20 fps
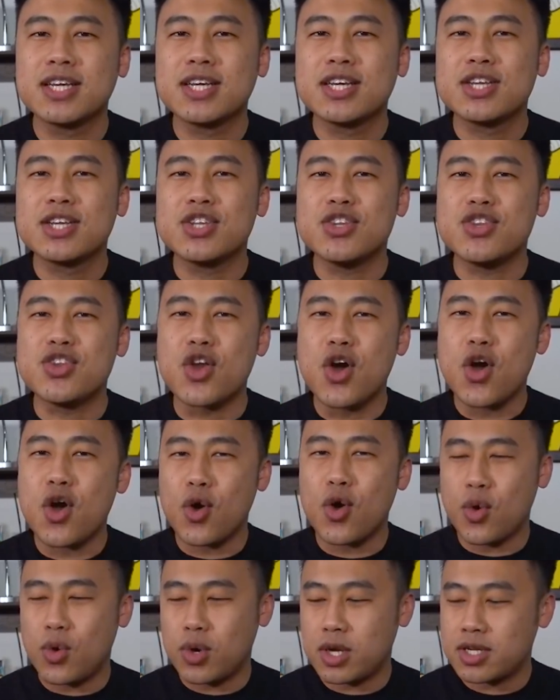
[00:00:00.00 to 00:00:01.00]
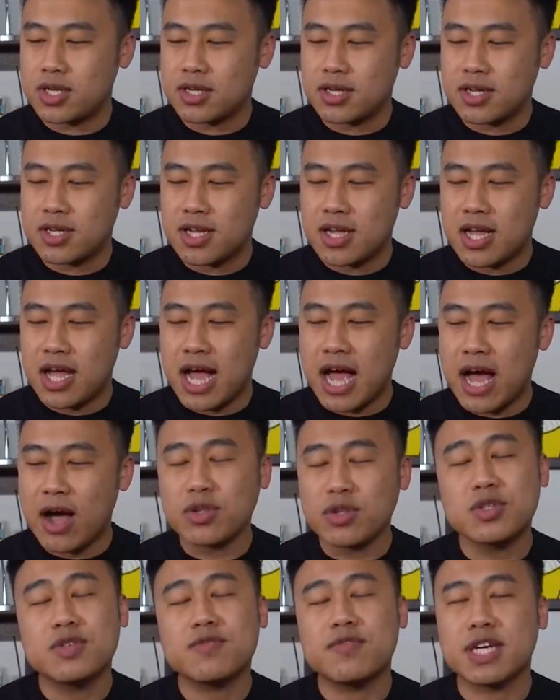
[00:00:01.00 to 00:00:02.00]
know how
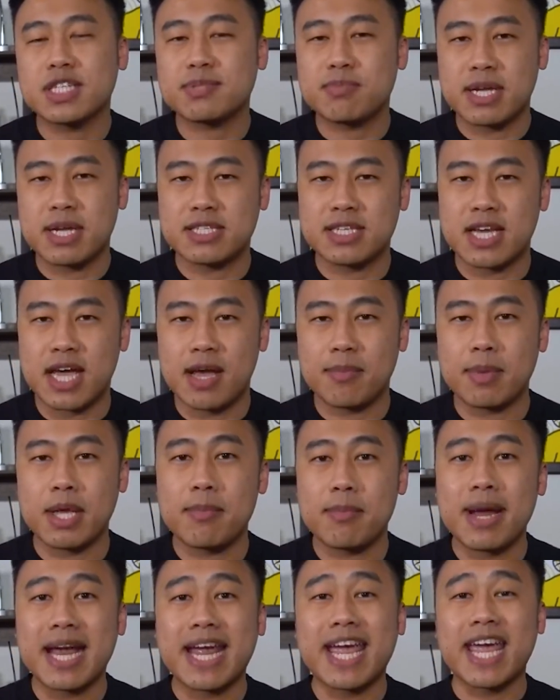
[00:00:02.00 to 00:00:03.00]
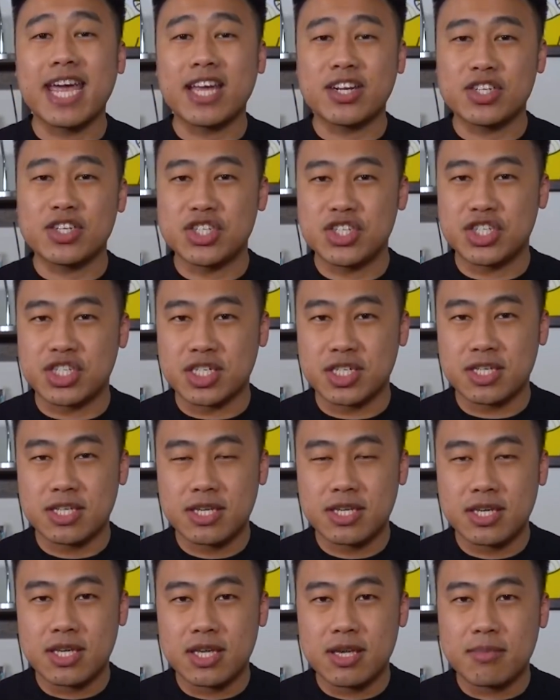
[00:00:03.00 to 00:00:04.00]
to invest my time and my energy,
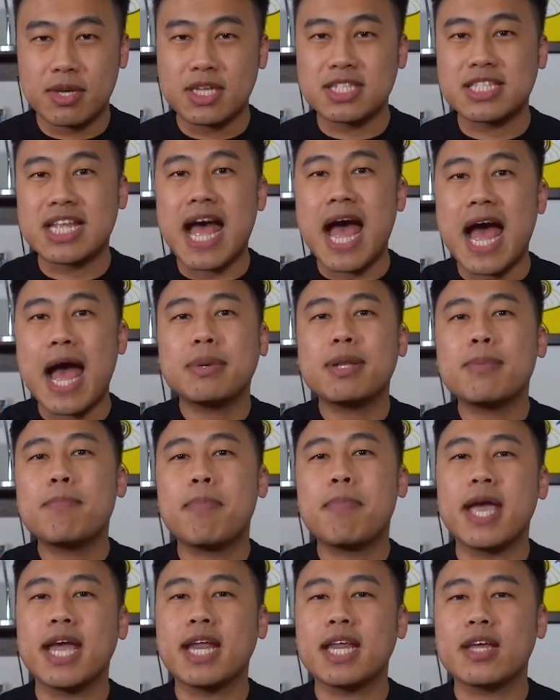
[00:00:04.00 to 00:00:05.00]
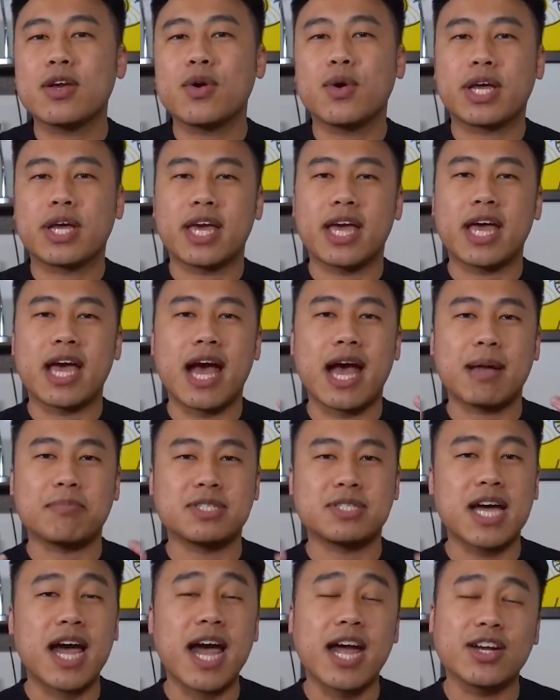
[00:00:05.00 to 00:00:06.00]
because then I'm debating, okay, I'm
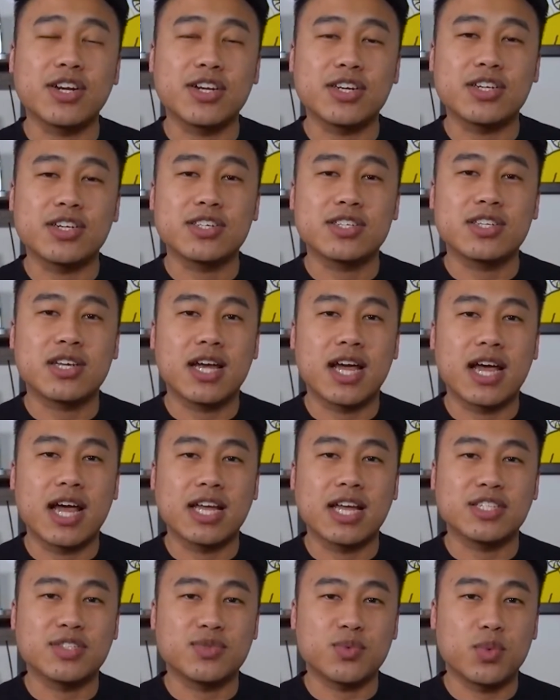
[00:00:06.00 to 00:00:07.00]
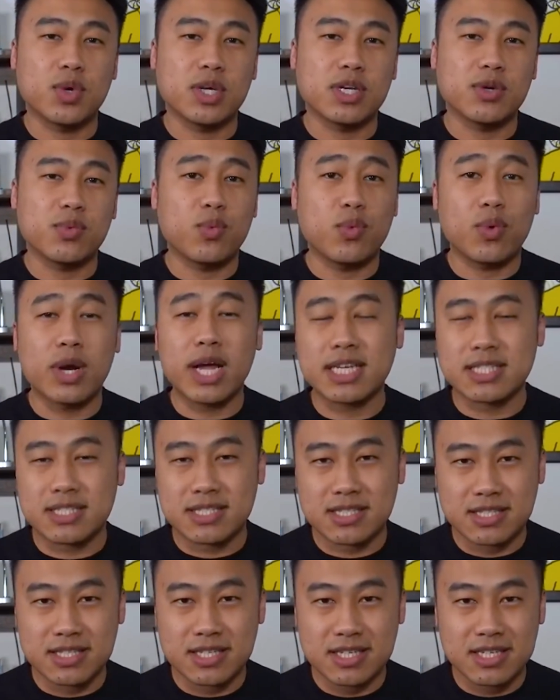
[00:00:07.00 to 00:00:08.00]
tired, I just want to
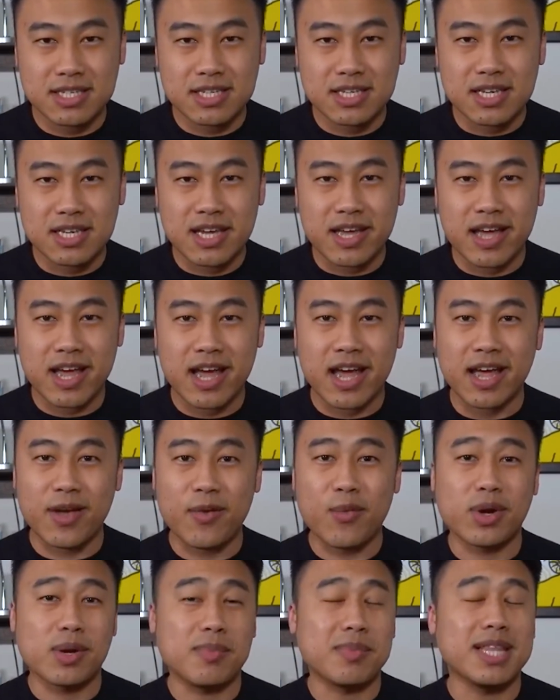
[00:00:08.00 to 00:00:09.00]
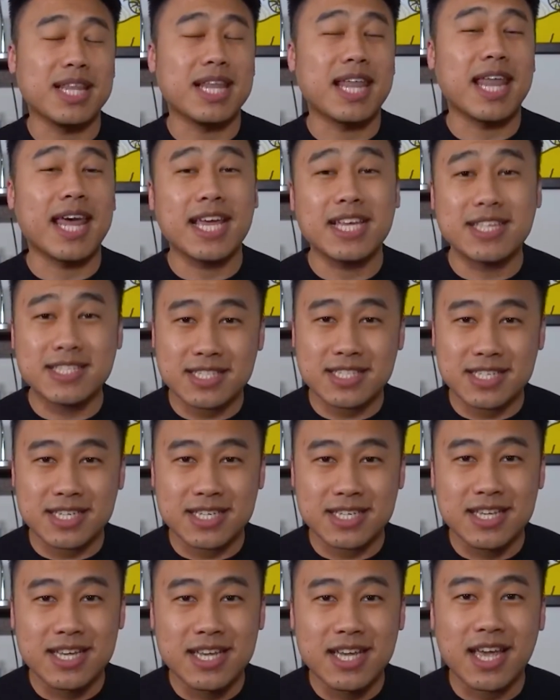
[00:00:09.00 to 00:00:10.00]
rest, I want to be
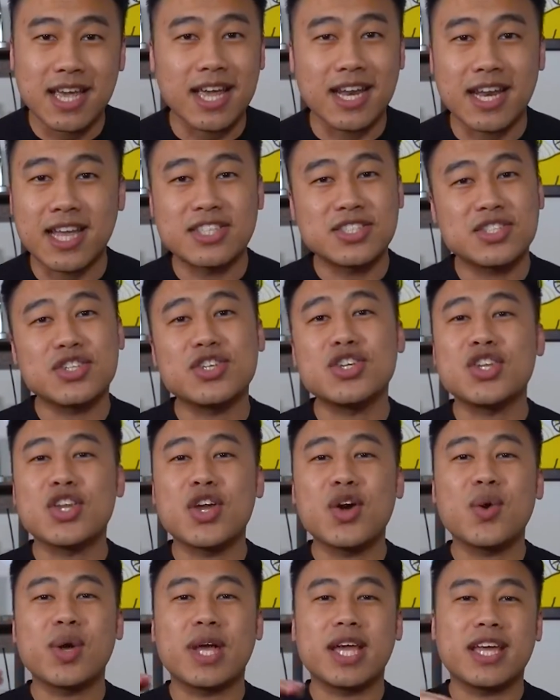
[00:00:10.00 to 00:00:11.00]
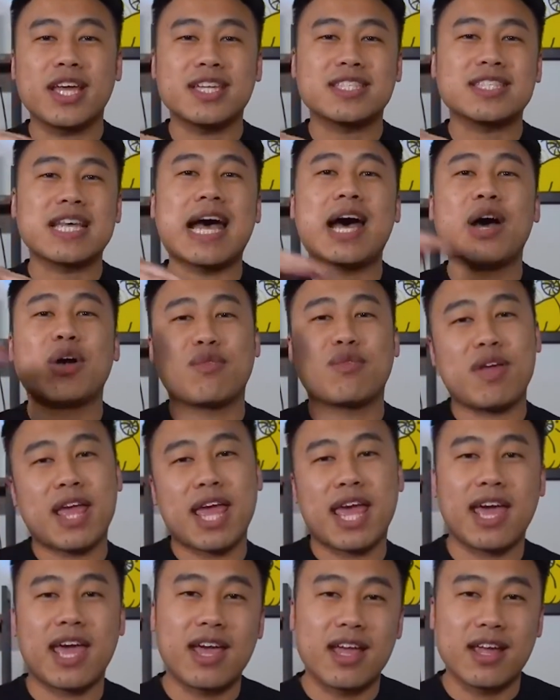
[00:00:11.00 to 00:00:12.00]
lazy, and next thing you know, it gets out of
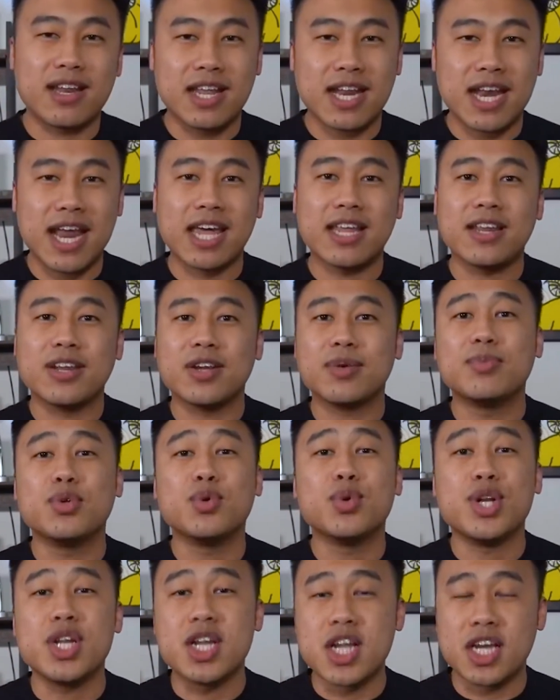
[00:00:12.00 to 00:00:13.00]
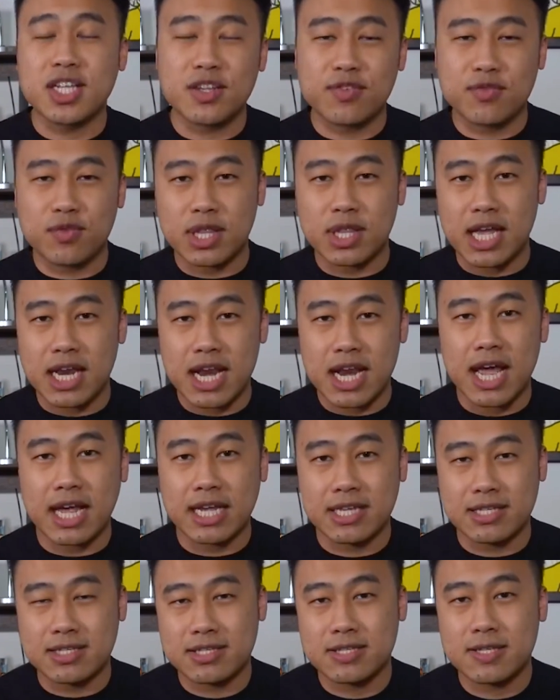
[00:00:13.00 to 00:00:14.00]
hand and I end up doing nothing for that night.